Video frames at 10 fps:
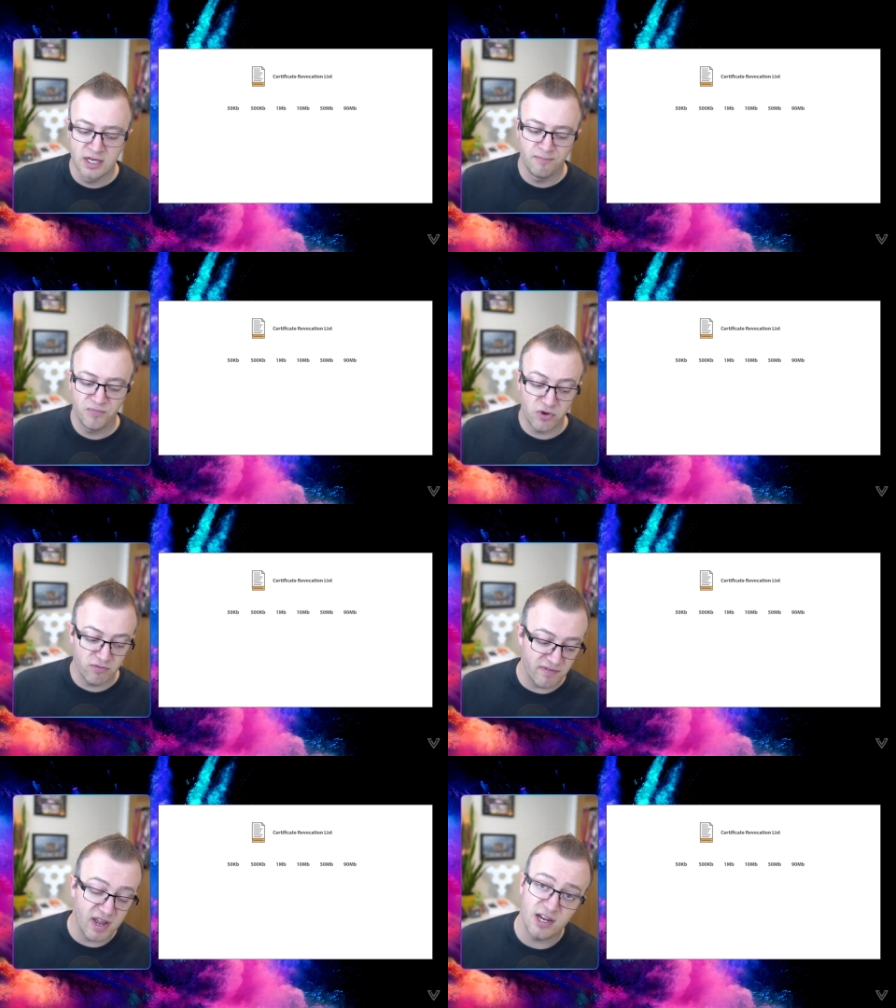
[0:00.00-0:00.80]
So
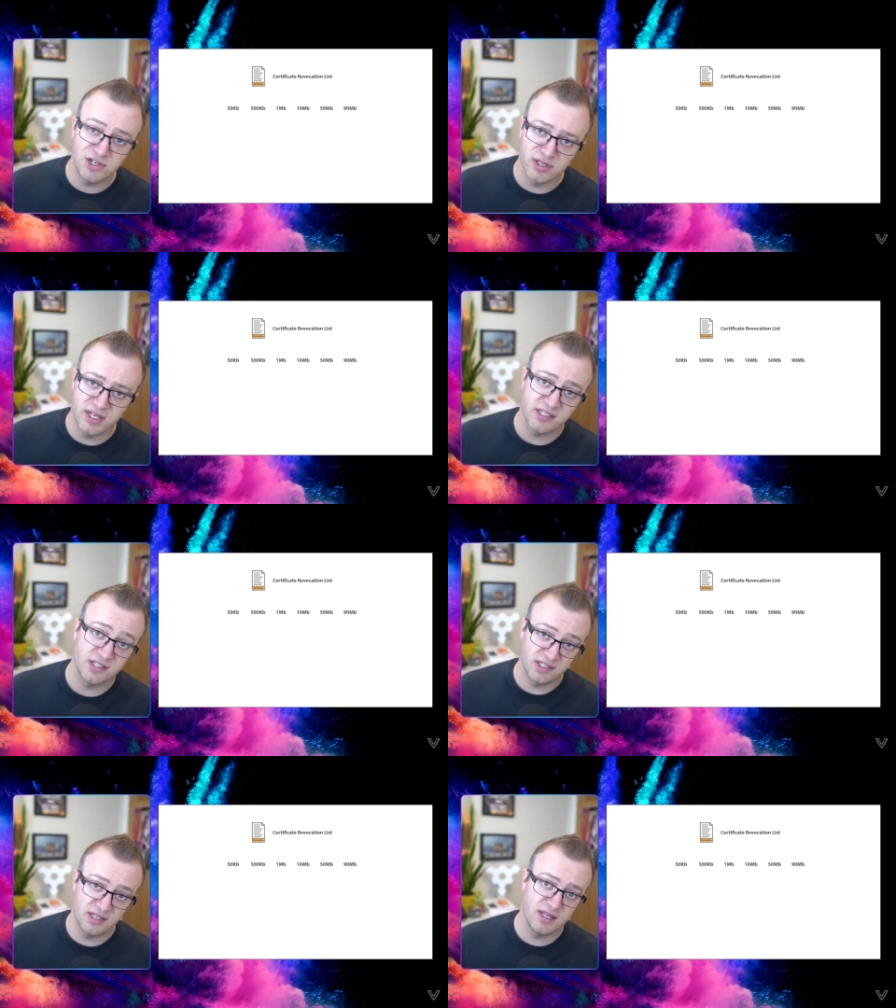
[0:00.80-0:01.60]
revocation
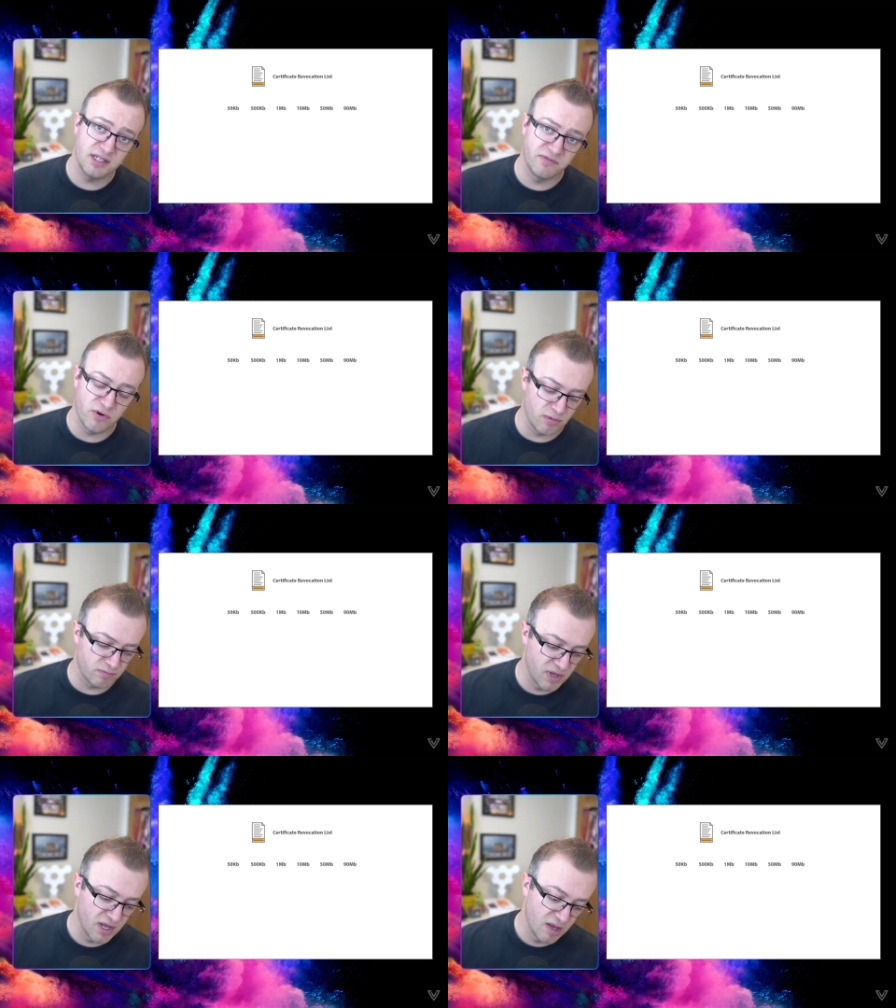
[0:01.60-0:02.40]
lists in this form
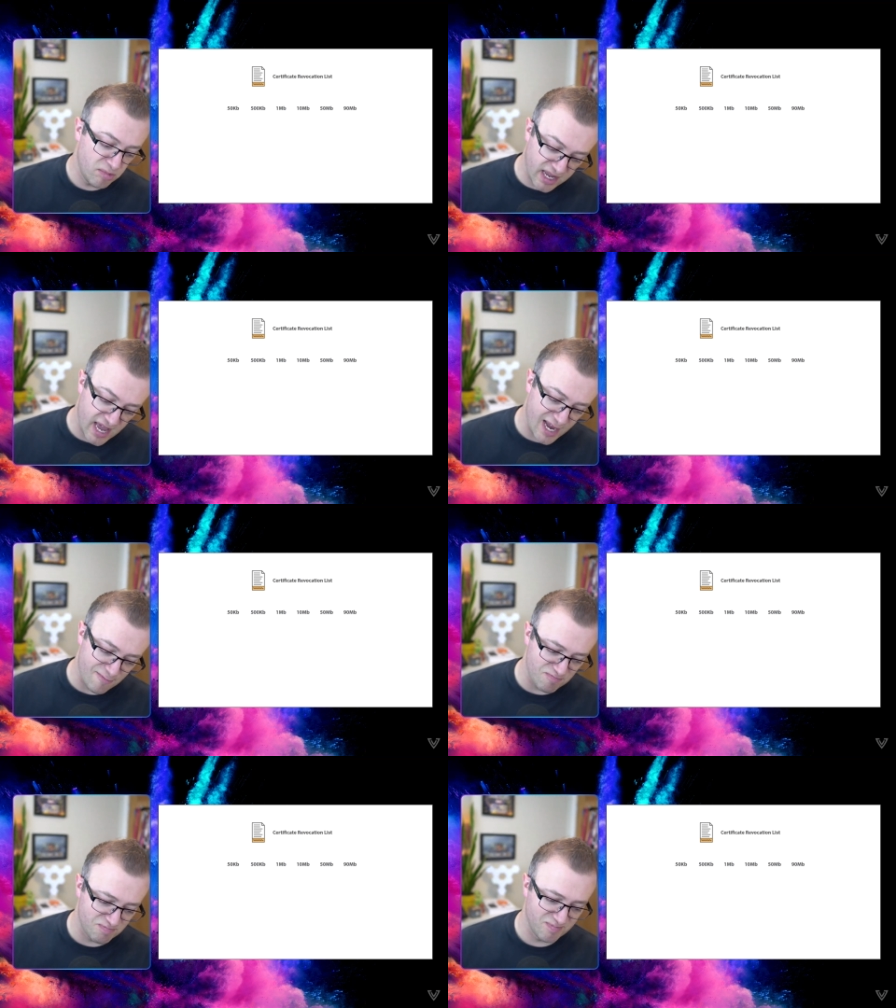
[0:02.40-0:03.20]

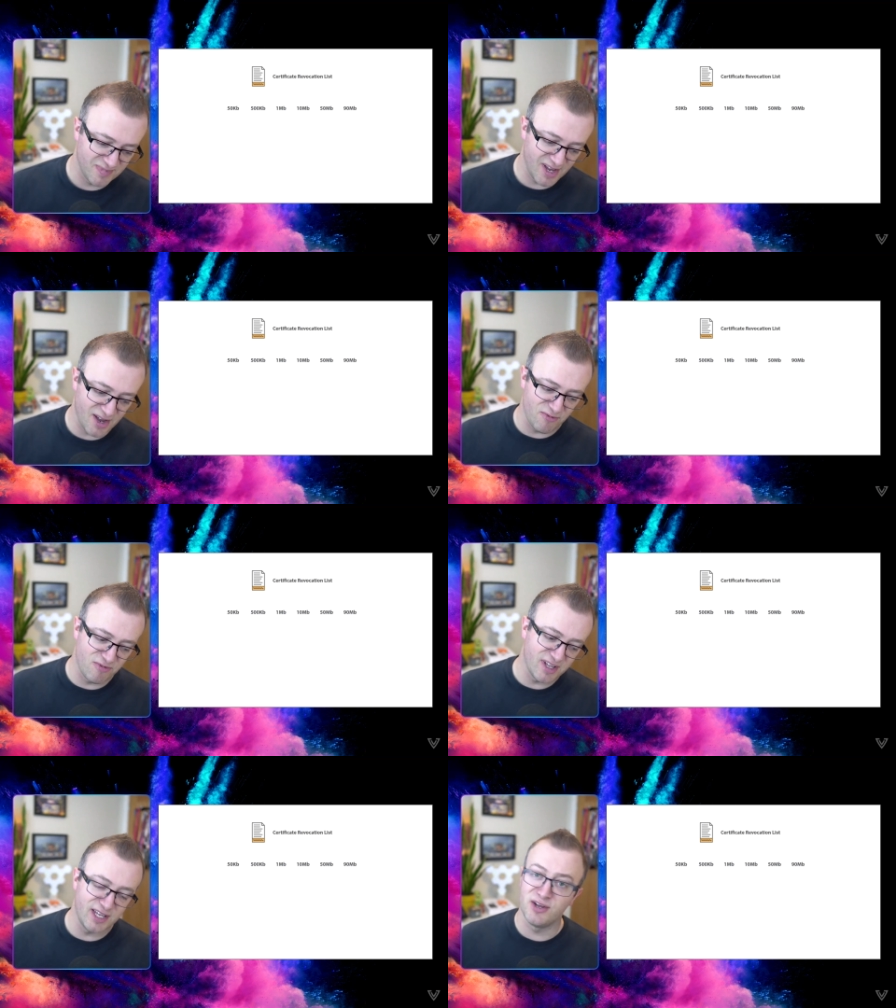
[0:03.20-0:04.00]
became a
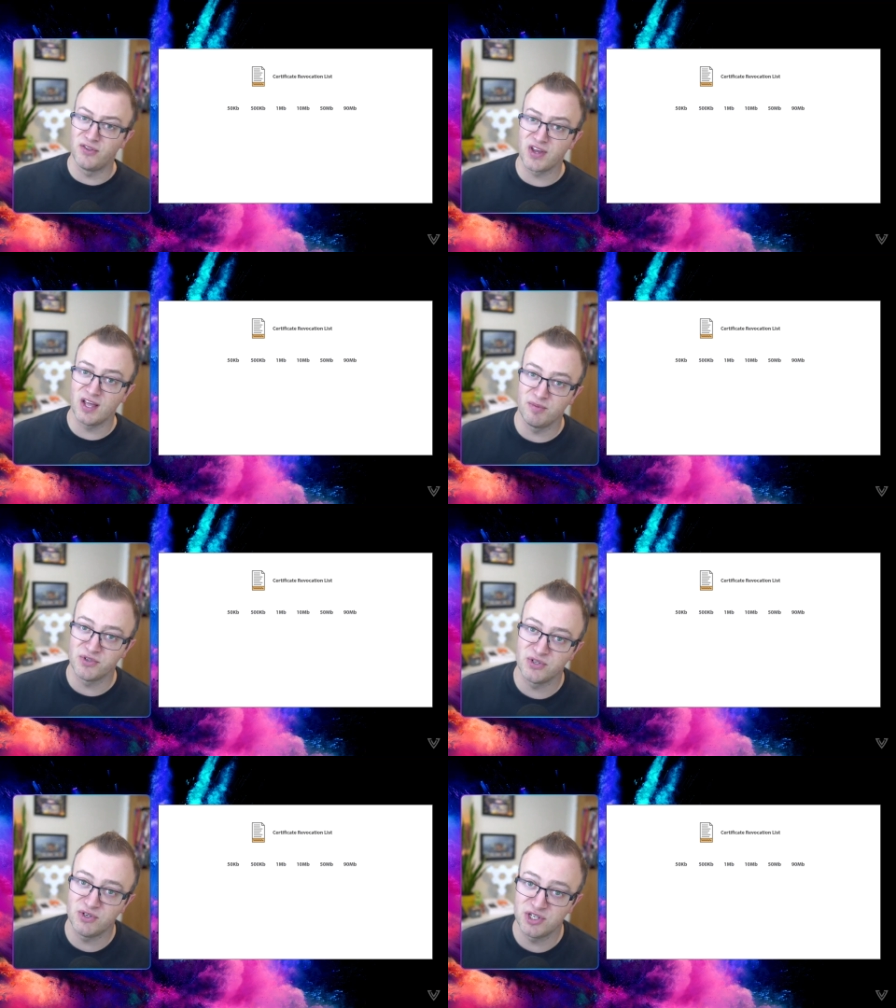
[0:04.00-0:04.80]
really non-scalable
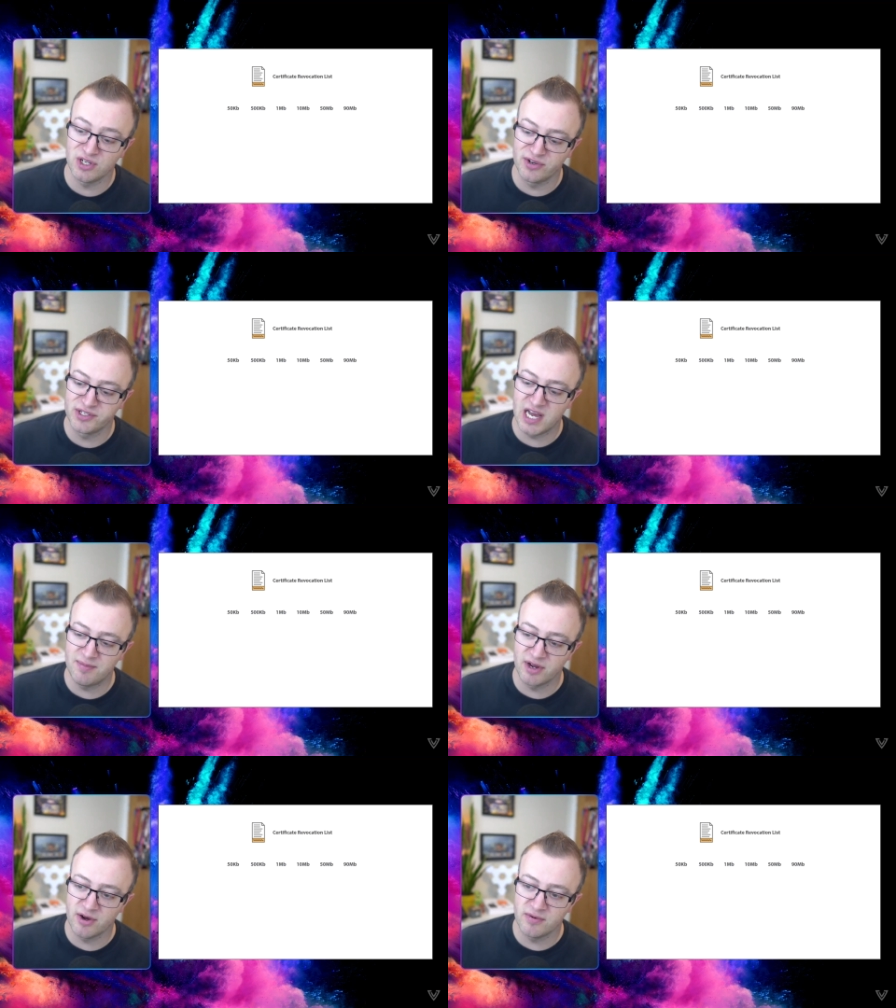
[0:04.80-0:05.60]
solution a long time
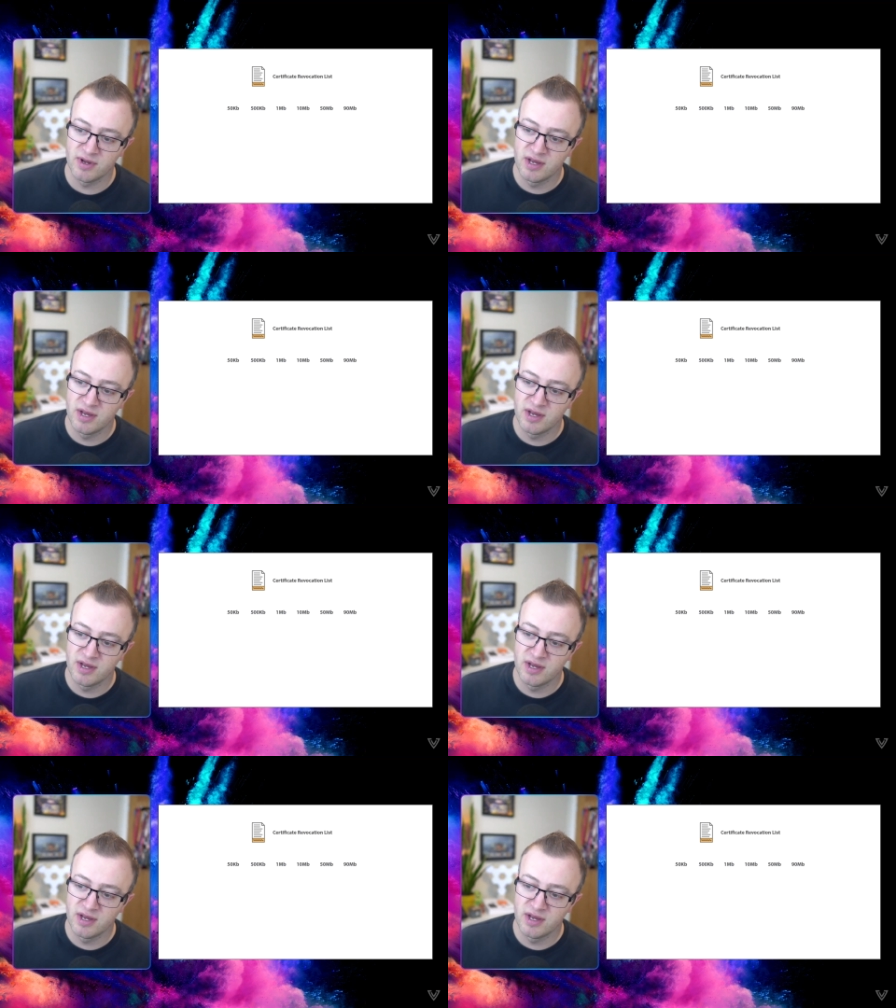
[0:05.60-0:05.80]
ago.